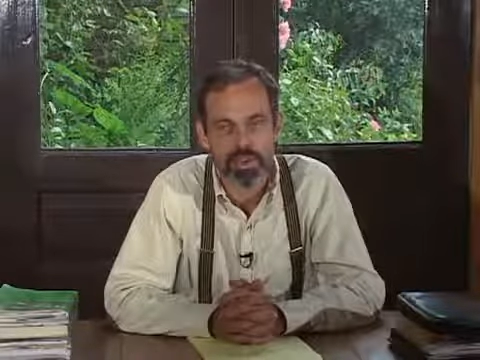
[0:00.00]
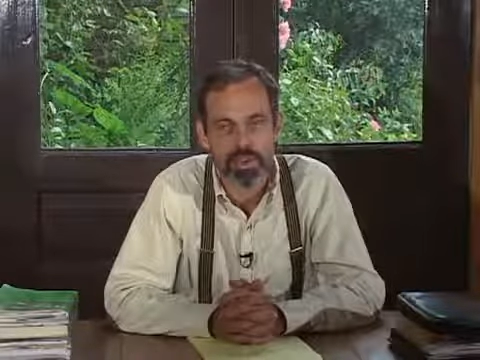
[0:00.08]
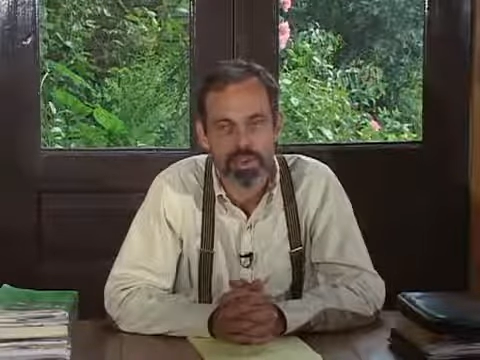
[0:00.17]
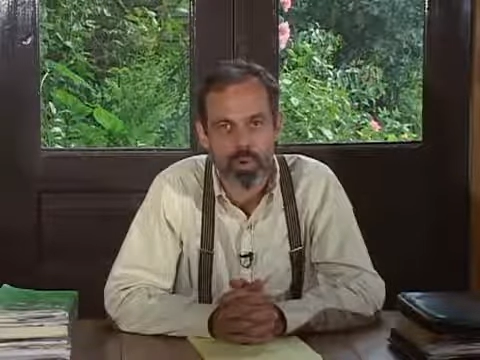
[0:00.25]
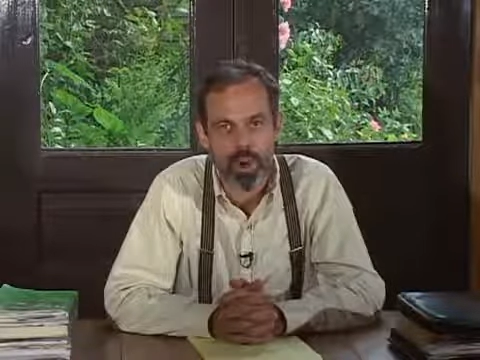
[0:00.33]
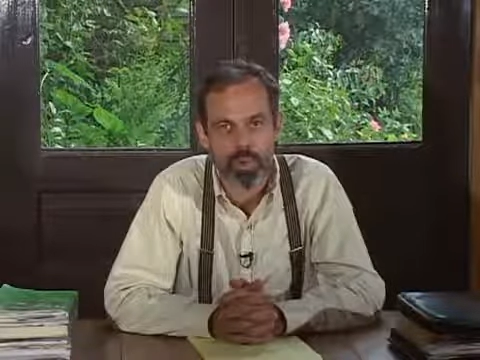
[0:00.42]

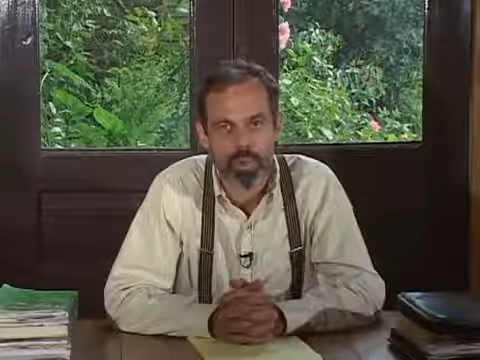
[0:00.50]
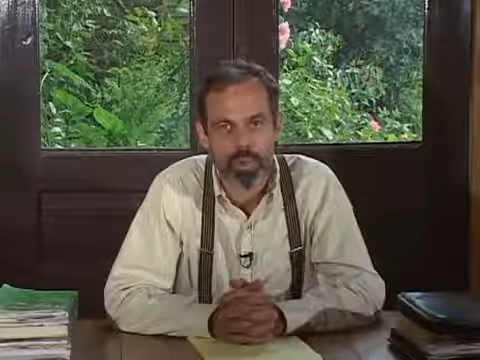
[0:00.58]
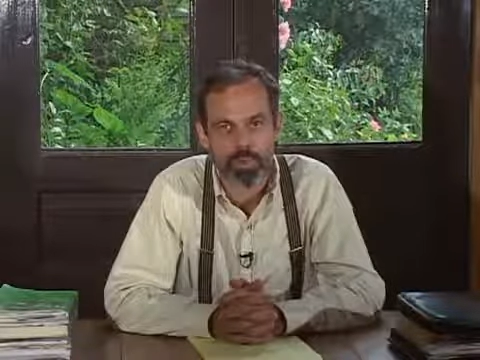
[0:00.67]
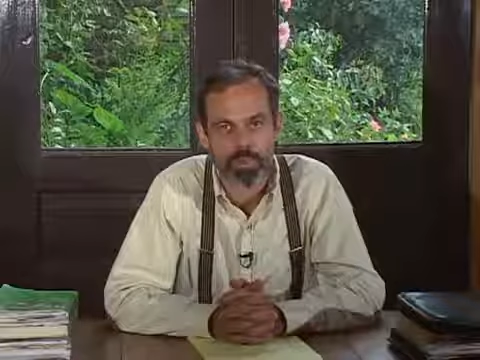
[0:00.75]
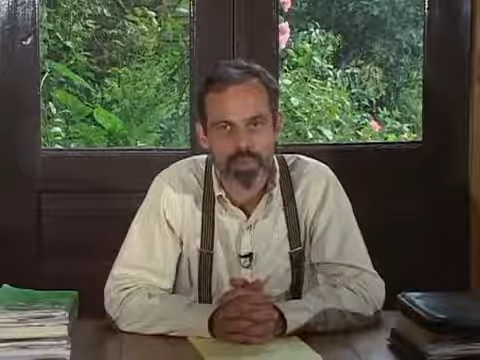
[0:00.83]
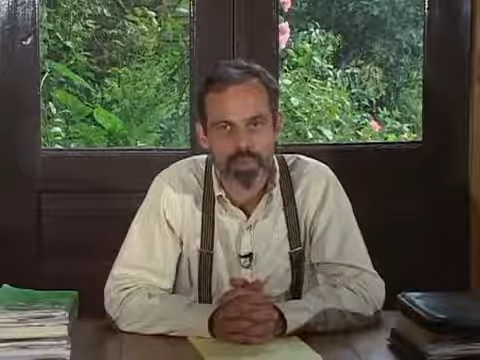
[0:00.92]

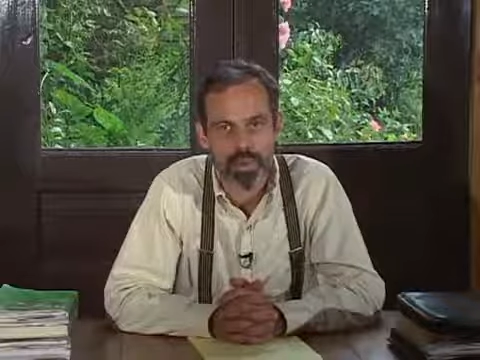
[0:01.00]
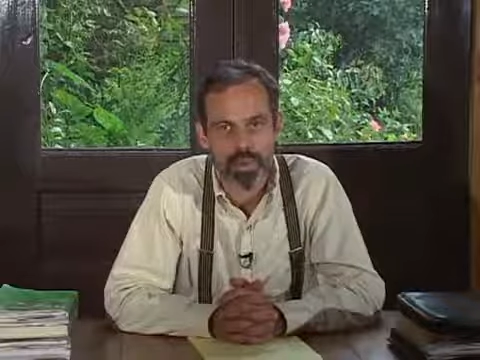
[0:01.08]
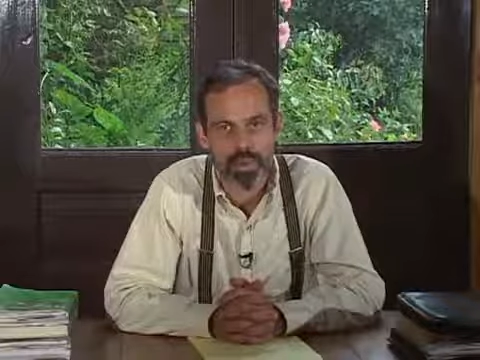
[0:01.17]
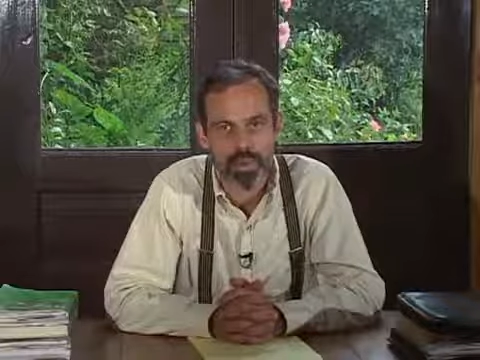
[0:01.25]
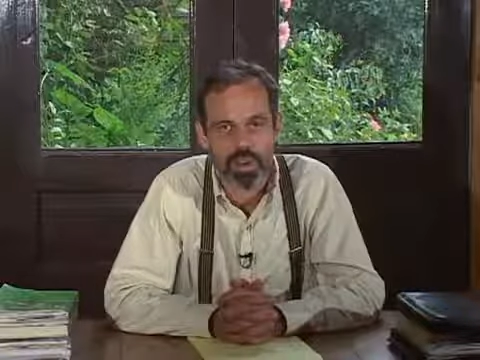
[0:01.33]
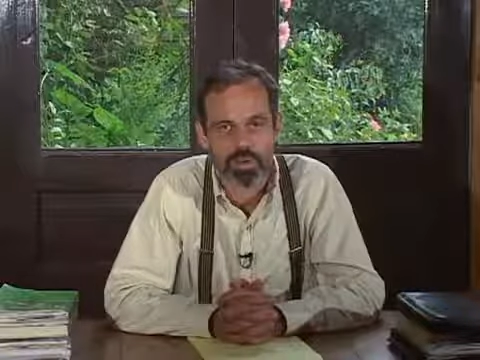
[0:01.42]
requirements
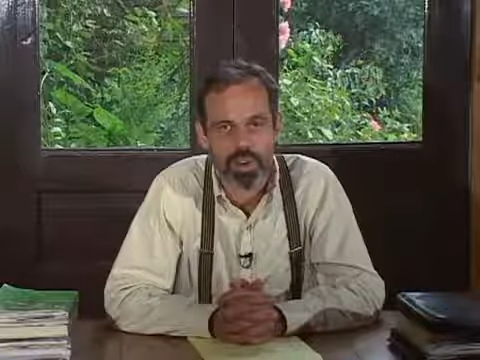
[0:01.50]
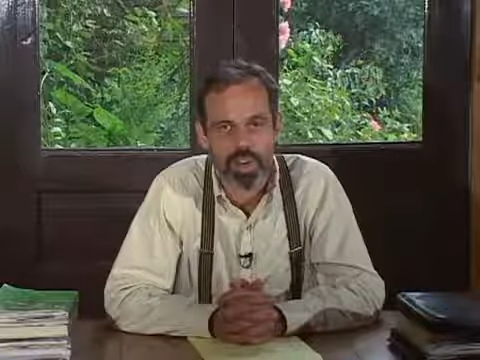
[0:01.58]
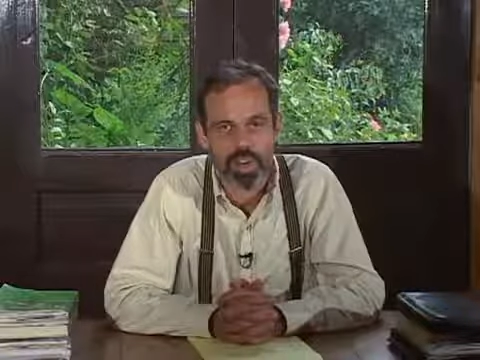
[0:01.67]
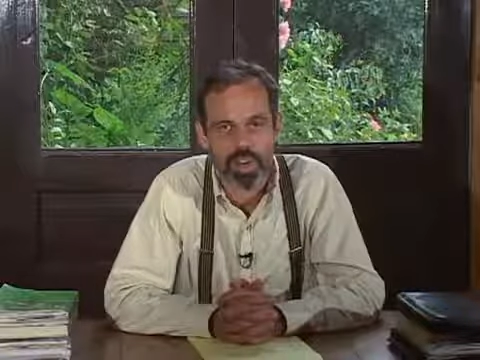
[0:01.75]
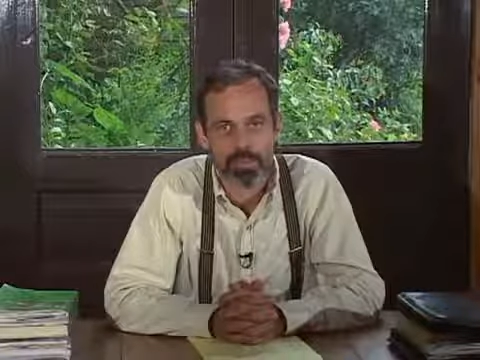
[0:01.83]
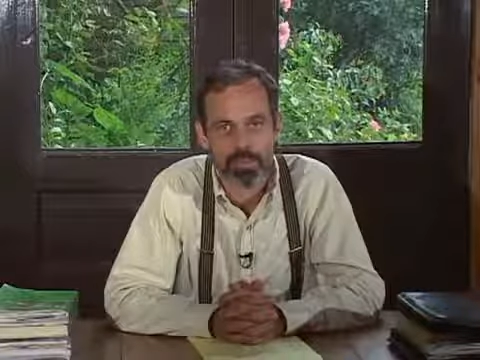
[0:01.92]
for different
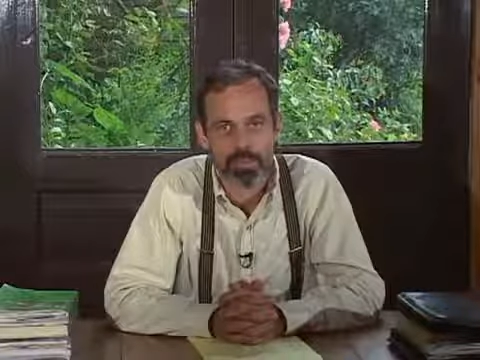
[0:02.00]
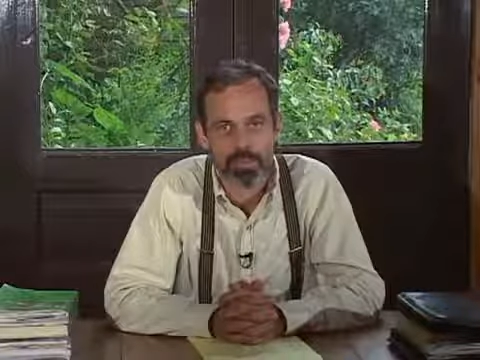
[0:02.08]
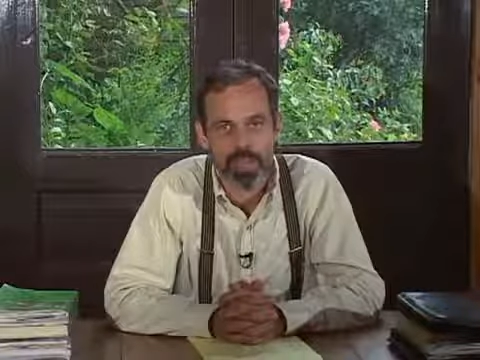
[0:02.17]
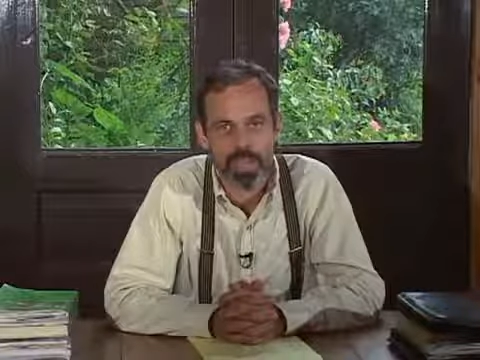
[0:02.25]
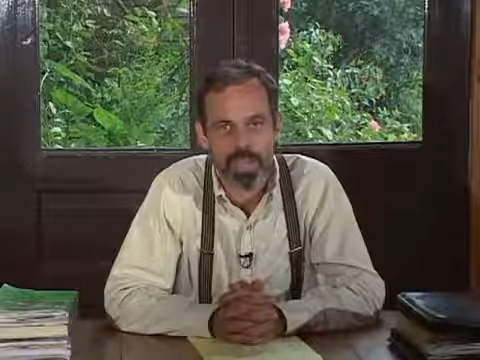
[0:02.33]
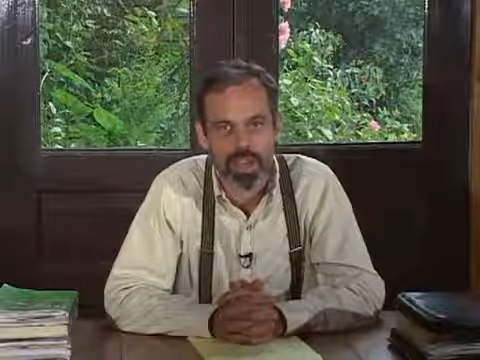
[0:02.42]
types of
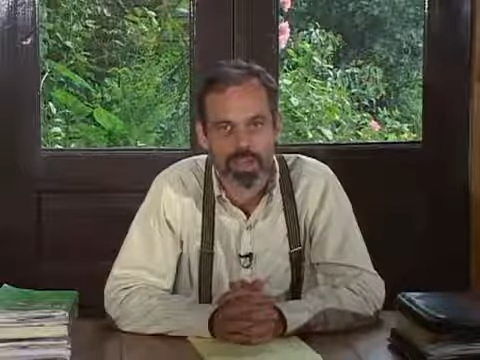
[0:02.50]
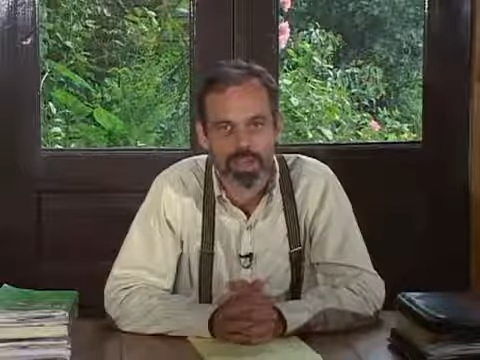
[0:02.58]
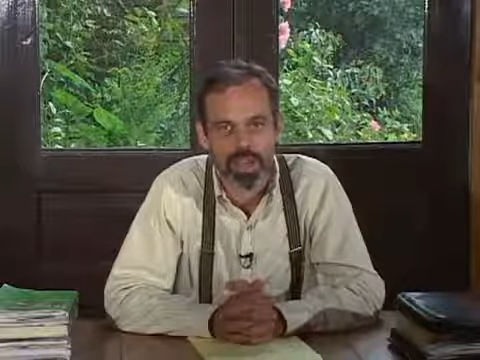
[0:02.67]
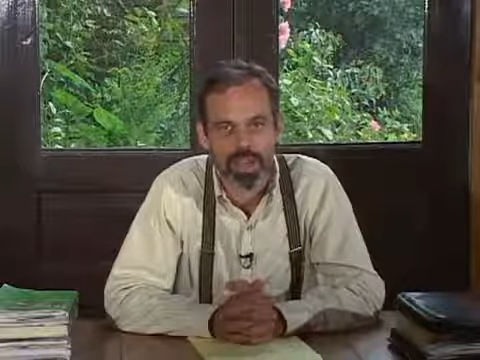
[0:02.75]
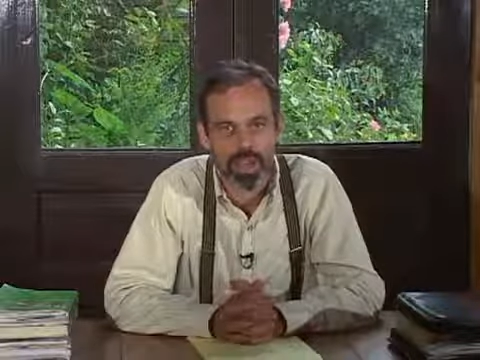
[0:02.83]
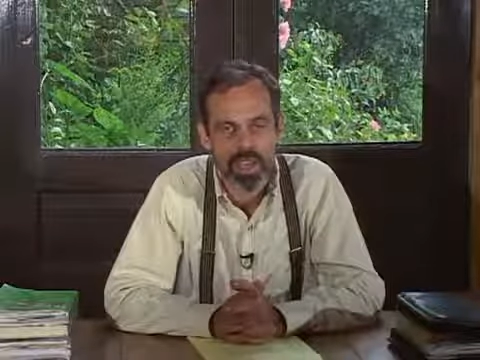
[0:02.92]
plants.